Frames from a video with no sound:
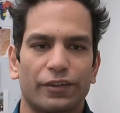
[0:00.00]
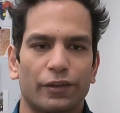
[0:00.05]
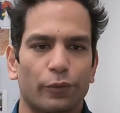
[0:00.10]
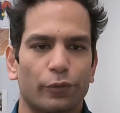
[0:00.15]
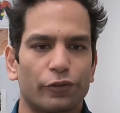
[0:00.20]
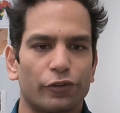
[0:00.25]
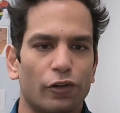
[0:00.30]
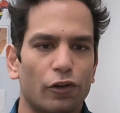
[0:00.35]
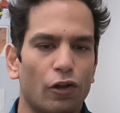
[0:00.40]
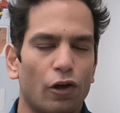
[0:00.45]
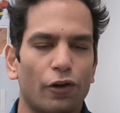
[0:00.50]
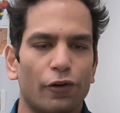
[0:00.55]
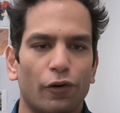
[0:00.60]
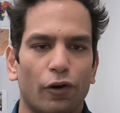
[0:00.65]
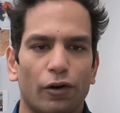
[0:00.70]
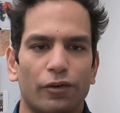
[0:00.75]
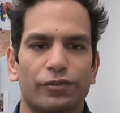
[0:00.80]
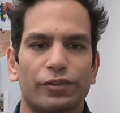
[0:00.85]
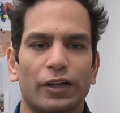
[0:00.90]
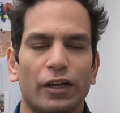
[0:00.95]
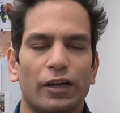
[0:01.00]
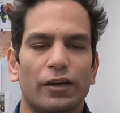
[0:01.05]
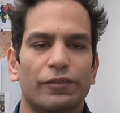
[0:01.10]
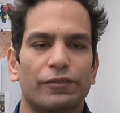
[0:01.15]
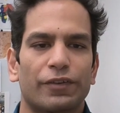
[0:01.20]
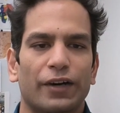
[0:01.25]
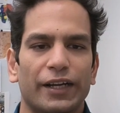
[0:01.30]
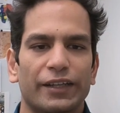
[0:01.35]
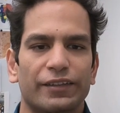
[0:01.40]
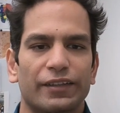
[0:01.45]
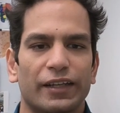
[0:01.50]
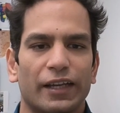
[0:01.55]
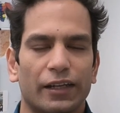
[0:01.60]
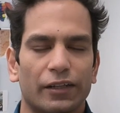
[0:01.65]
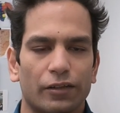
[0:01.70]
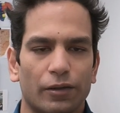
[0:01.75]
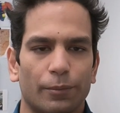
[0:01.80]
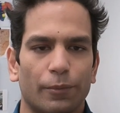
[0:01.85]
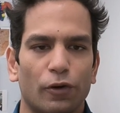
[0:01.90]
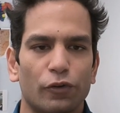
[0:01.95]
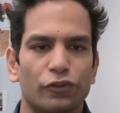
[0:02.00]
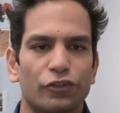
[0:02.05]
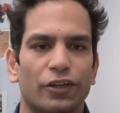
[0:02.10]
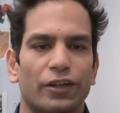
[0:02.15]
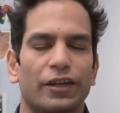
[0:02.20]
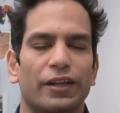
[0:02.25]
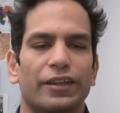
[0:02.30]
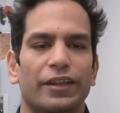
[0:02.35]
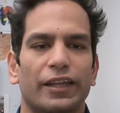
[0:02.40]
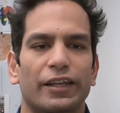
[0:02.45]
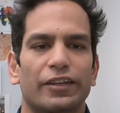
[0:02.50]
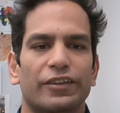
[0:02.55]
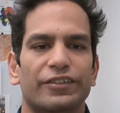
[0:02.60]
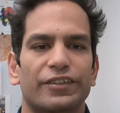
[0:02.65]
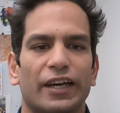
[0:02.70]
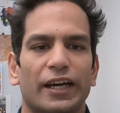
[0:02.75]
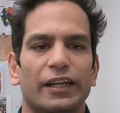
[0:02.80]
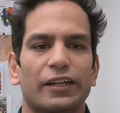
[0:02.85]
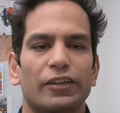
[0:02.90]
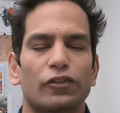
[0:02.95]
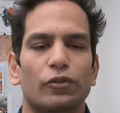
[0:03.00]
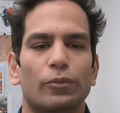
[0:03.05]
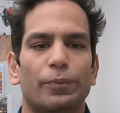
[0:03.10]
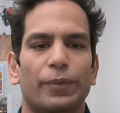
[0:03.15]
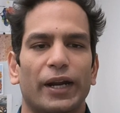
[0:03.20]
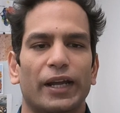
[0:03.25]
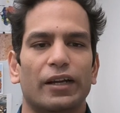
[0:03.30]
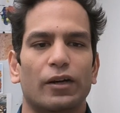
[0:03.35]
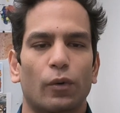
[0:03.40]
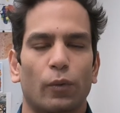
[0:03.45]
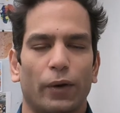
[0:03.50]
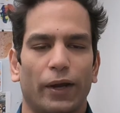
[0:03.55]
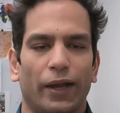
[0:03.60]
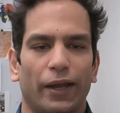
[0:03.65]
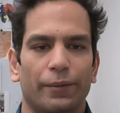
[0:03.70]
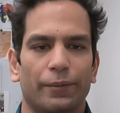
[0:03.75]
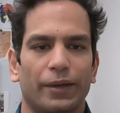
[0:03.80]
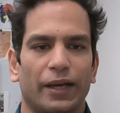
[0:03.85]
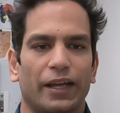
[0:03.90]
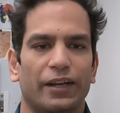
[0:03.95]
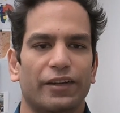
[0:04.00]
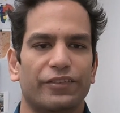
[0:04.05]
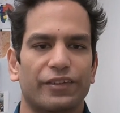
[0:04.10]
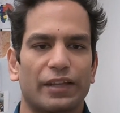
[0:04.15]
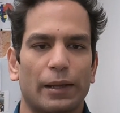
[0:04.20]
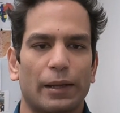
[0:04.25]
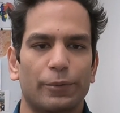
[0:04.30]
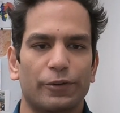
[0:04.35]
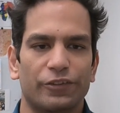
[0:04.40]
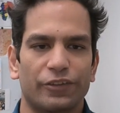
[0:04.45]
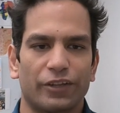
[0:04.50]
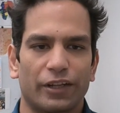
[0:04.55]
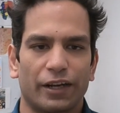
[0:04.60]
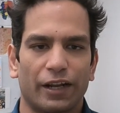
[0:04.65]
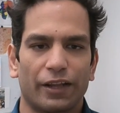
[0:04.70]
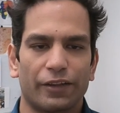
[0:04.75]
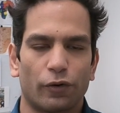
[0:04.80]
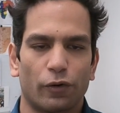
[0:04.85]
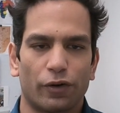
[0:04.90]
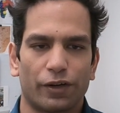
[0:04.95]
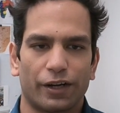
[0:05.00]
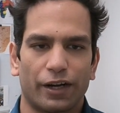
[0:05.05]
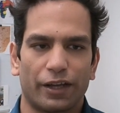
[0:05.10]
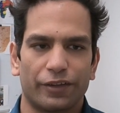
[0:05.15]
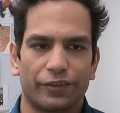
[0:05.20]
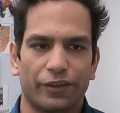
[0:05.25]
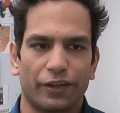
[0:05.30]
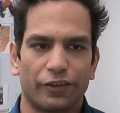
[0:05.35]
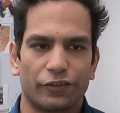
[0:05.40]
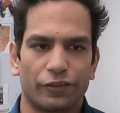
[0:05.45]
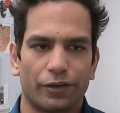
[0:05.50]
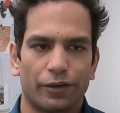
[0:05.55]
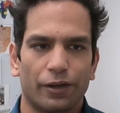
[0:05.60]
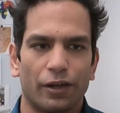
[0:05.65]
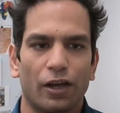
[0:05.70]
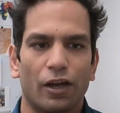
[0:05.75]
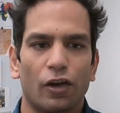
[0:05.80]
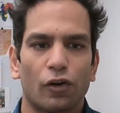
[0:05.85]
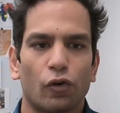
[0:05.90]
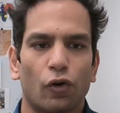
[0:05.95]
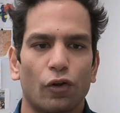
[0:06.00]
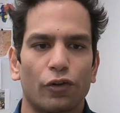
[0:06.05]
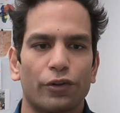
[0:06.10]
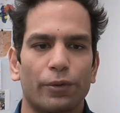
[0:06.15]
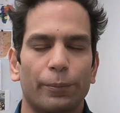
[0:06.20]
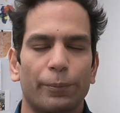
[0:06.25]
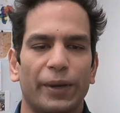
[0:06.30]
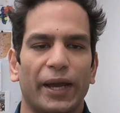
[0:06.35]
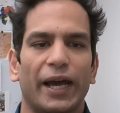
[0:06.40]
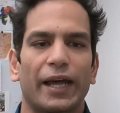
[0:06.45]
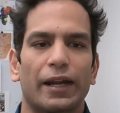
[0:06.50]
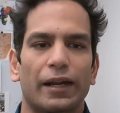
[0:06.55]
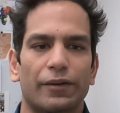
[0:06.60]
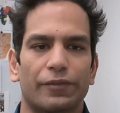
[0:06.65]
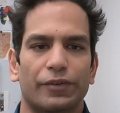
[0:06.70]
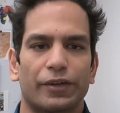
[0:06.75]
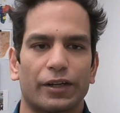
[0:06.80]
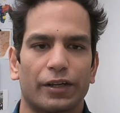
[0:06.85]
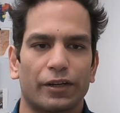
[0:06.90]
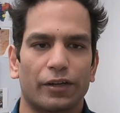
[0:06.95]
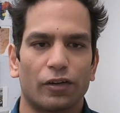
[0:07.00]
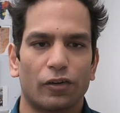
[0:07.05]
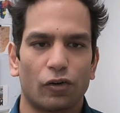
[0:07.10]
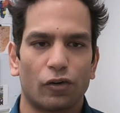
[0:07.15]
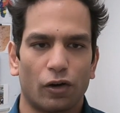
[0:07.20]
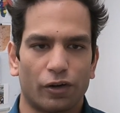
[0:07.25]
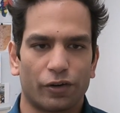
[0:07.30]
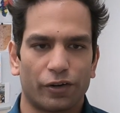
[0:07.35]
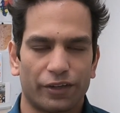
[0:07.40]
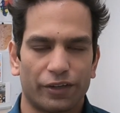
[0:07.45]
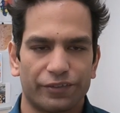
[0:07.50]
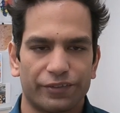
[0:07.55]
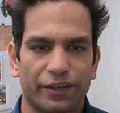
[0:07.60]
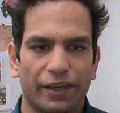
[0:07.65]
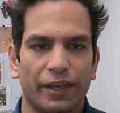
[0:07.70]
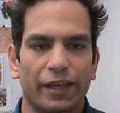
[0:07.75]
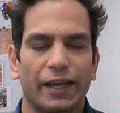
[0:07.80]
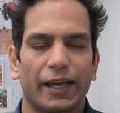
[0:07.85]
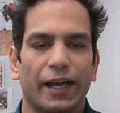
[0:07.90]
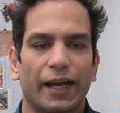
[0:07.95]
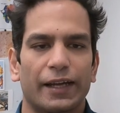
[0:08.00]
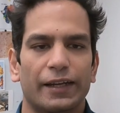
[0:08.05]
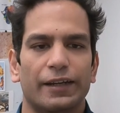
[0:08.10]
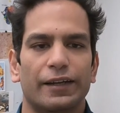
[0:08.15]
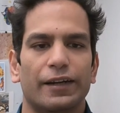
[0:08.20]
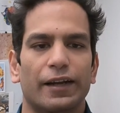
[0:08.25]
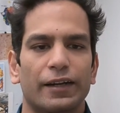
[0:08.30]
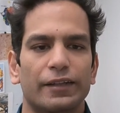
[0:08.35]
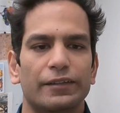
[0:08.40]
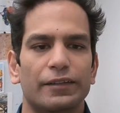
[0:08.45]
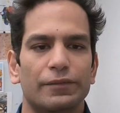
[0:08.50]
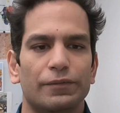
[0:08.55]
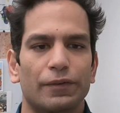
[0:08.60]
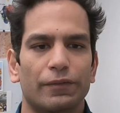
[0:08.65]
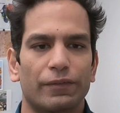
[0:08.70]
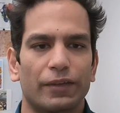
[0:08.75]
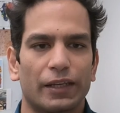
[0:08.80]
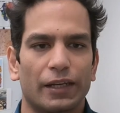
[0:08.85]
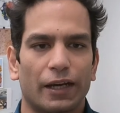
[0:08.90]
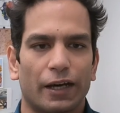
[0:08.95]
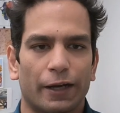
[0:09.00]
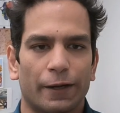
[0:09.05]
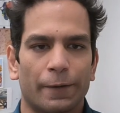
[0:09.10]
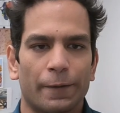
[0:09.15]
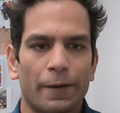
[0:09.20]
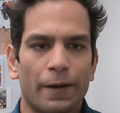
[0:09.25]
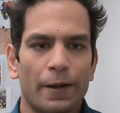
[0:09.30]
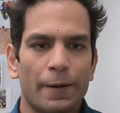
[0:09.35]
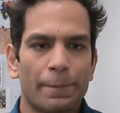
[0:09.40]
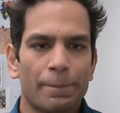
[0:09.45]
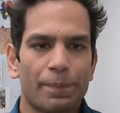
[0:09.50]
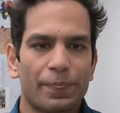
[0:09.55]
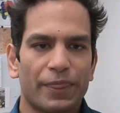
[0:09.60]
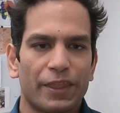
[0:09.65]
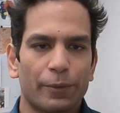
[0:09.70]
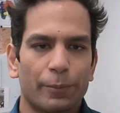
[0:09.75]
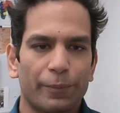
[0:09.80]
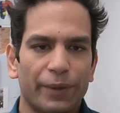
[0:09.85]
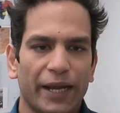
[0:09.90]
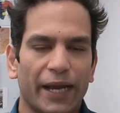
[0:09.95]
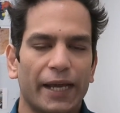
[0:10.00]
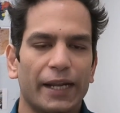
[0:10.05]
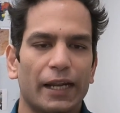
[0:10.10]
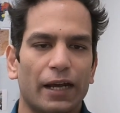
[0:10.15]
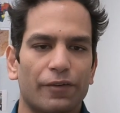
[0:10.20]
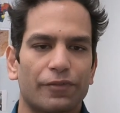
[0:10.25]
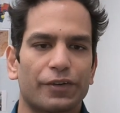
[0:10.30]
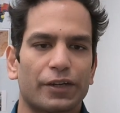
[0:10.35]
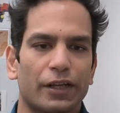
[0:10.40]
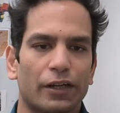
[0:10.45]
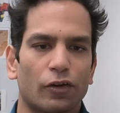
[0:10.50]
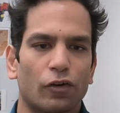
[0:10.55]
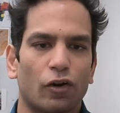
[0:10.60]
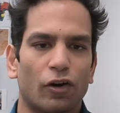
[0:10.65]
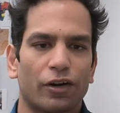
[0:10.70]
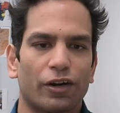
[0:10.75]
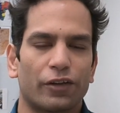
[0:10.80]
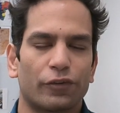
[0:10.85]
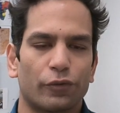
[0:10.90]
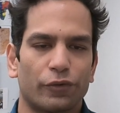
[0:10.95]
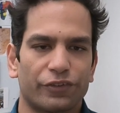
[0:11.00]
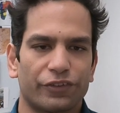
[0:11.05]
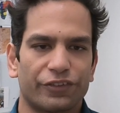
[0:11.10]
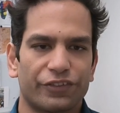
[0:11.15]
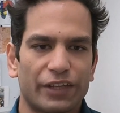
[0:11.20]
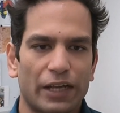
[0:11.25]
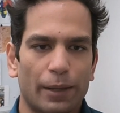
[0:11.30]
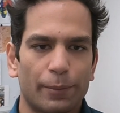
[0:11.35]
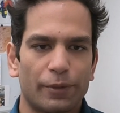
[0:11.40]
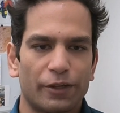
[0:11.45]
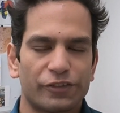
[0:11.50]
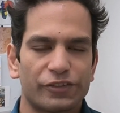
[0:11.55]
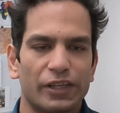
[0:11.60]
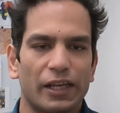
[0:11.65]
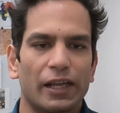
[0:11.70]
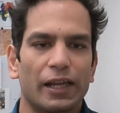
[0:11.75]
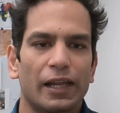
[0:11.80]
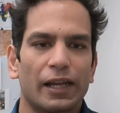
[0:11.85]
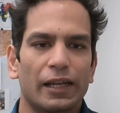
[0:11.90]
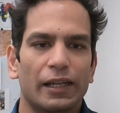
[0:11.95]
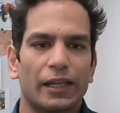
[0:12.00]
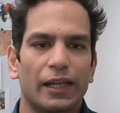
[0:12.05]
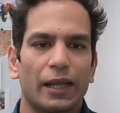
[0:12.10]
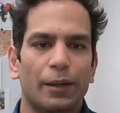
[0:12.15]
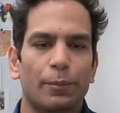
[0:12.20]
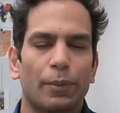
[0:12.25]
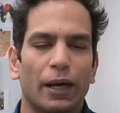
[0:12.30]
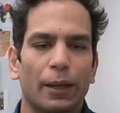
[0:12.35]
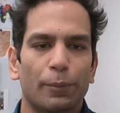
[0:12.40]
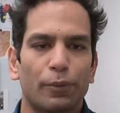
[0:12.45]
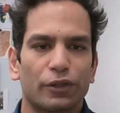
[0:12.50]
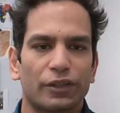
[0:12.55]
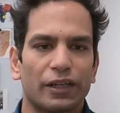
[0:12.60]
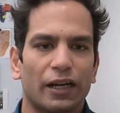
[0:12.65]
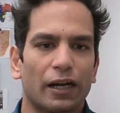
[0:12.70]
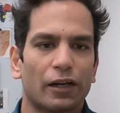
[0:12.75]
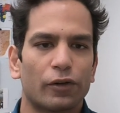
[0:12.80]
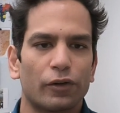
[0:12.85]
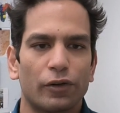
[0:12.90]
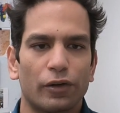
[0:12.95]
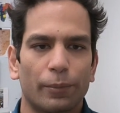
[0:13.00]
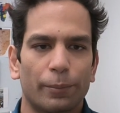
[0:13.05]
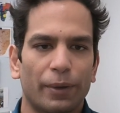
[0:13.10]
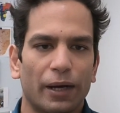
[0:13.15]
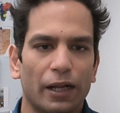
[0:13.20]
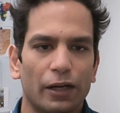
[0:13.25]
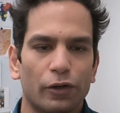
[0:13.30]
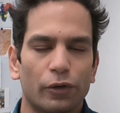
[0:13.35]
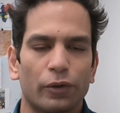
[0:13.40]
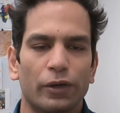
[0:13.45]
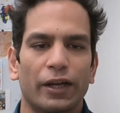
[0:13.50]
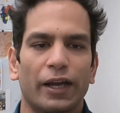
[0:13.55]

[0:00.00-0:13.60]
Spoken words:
of fighting and commotion. They decided to break away and establish another organization called the Pan-African Congress. And in 1959, the Pan-African Congress was established, led by Potlako Lobalo and Robert